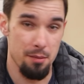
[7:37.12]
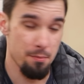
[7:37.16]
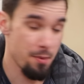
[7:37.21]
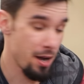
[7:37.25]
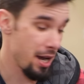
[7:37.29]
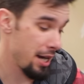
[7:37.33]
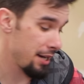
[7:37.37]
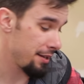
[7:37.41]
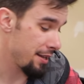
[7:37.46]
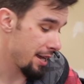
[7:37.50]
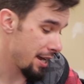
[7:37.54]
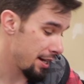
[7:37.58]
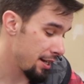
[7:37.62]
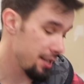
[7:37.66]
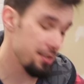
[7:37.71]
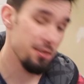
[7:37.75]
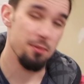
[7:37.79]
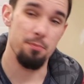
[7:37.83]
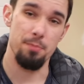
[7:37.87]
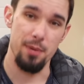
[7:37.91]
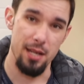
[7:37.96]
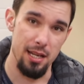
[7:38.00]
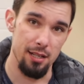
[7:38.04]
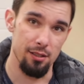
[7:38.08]
in mind that is
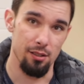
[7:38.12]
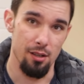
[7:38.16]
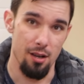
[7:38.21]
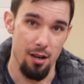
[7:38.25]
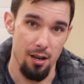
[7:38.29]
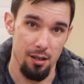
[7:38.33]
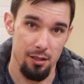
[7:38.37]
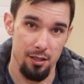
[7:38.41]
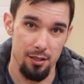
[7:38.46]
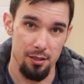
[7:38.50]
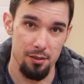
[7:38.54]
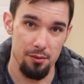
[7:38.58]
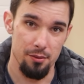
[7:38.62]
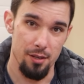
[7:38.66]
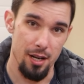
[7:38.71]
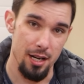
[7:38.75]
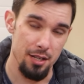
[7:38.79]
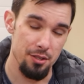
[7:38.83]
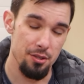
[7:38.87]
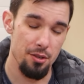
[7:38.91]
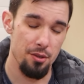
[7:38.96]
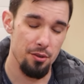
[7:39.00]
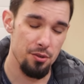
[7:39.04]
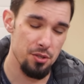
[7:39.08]
a beadlock,
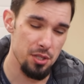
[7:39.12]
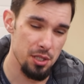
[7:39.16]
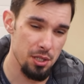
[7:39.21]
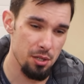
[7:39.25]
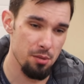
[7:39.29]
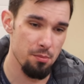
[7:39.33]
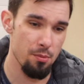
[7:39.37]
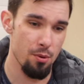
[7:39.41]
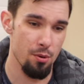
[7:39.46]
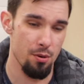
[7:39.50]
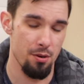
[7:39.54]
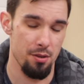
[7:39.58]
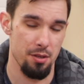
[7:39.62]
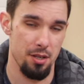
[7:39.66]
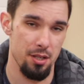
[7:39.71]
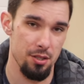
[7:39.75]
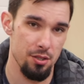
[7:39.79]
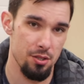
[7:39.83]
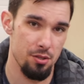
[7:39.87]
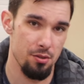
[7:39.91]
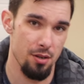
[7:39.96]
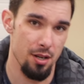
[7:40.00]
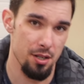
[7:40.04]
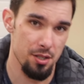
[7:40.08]
right? So there's a little more of the
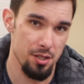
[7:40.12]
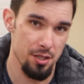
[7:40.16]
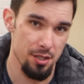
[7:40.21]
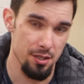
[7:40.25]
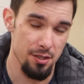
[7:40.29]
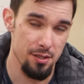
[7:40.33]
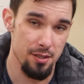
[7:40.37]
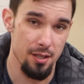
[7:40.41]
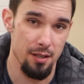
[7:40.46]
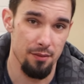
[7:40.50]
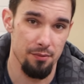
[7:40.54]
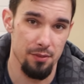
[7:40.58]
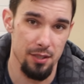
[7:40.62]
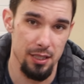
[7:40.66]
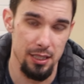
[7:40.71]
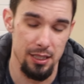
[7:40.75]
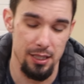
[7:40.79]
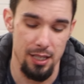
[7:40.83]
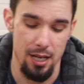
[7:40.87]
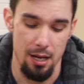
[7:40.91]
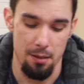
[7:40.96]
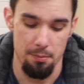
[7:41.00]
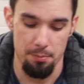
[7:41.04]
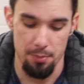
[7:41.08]
construction and stuff like
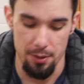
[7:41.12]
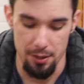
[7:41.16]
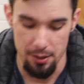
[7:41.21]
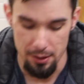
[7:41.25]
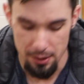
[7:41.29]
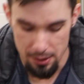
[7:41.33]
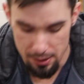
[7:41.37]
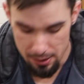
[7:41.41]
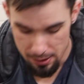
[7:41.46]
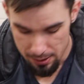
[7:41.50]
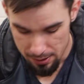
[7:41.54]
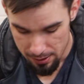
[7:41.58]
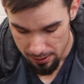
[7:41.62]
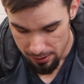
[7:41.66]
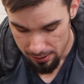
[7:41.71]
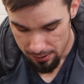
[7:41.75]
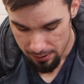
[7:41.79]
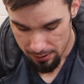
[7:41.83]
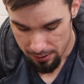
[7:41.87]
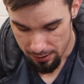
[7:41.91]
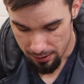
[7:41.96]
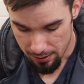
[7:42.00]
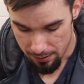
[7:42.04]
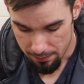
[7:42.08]
that, but
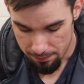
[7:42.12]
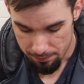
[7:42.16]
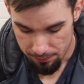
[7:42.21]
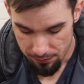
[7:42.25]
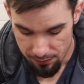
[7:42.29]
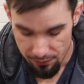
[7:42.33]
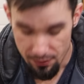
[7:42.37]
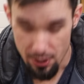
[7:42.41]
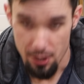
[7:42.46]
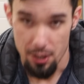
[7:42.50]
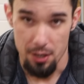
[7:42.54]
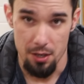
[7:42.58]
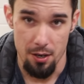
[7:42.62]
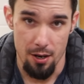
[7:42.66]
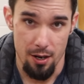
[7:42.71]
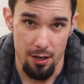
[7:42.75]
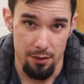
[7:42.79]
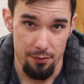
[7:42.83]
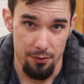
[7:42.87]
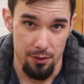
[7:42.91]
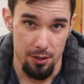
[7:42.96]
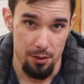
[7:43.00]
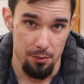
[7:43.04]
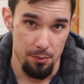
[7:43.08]
very
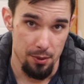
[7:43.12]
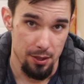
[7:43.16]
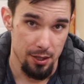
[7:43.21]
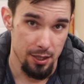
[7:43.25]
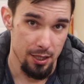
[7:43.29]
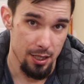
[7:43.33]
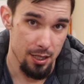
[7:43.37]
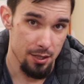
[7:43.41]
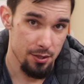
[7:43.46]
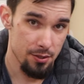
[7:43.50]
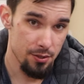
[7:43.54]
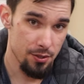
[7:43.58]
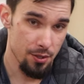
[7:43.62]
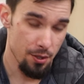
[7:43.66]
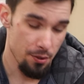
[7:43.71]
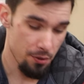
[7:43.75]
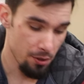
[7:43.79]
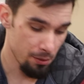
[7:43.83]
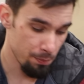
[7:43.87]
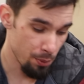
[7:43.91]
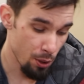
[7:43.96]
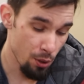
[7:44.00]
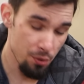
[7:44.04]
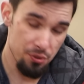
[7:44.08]
confident with this. So
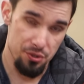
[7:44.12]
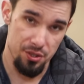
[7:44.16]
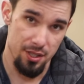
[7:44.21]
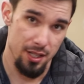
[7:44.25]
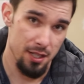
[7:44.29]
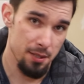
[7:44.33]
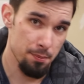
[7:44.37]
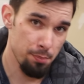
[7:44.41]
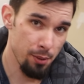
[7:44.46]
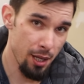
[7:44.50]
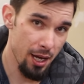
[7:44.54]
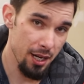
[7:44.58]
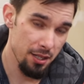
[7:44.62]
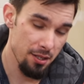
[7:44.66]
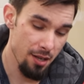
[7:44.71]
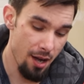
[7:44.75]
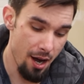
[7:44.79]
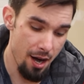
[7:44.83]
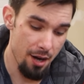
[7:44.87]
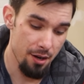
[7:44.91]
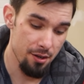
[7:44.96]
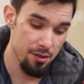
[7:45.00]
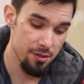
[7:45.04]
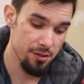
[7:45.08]
they're both 6-ply
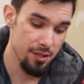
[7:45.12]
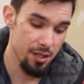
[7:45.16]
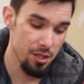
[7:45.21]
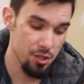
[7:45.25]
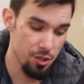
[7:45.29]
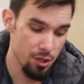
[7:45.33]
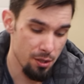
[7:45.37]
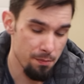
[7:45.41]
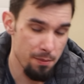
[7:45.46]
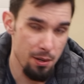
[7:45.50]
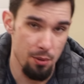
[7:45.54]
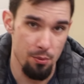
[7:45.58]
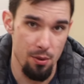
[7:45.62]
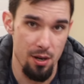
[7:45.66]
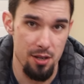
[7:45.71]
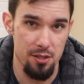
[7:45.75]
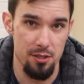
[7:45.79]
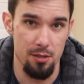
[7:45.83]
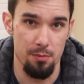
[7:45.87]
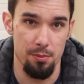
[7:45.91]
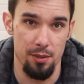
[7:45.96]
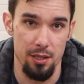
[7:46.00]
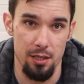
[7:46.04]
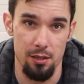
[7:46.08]
tires. They should be
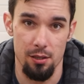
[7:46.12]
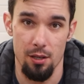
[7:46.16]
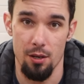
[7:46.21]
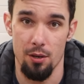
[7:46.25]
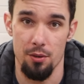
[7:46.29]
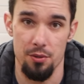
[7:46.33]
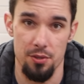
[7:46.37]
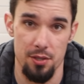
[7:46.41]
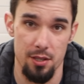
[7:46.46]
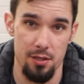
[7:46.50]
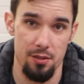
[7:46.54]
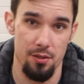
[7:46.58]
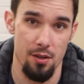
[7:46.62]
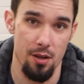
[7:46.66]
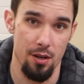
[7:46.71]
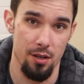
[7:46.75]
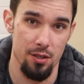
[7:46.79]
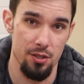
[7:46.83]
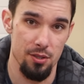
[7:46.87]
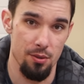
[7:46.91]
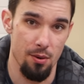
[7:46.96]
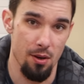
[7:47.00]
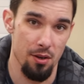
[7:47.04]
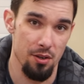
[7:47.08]
reasonably close as
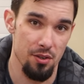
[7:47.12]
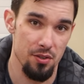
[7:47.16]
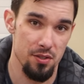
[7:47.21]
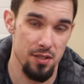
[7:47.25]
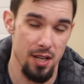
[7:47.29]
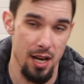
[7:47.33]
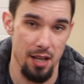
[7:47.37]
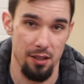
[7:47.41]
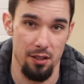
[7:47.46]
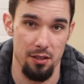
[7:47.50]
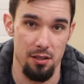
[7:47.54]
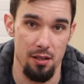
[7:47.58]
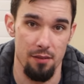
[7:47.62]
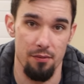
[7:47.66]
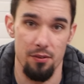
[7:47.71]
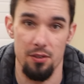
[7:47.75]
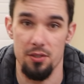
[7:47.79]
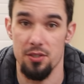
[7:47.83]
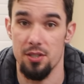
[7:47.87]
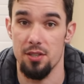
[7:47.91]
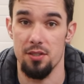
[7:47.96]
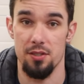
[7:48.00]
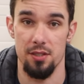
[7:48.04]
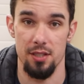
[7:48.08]
long as you understand the
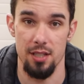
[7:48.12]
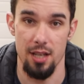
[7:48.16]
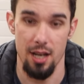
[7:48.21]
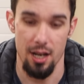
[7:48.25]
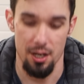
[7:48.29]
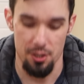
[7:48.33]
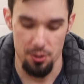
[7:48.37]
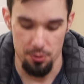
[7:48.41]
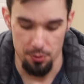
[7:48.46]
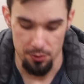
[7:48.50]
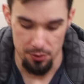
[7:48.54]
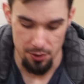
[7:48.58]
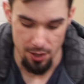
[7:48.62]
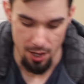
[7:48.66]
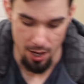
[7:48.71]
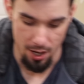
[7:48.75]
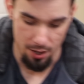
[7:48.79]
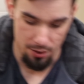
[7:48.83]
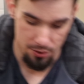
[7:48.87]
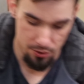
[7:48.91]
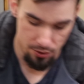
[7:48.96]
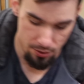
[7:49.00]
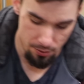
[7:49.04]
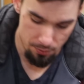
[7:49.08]
differences in the actual
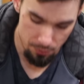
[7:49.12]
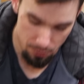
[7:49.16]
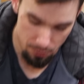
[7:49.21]
tires. So